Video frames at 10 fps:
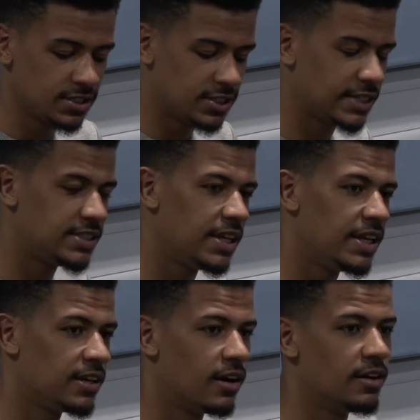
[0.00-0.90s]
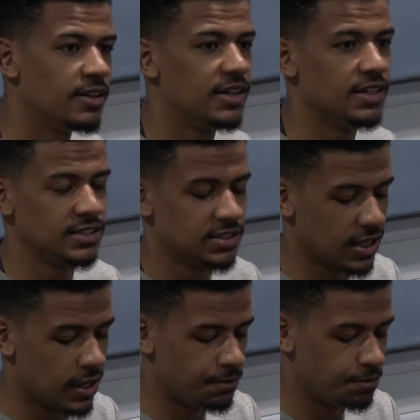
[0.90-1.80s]
Jesse Lingard is
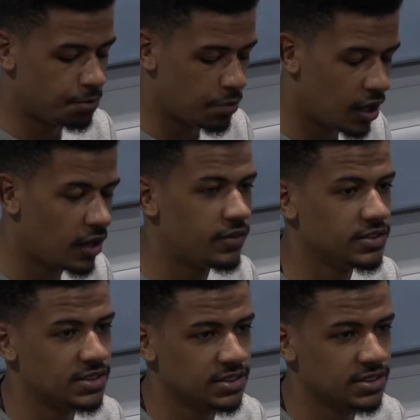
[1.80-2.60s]
a perfect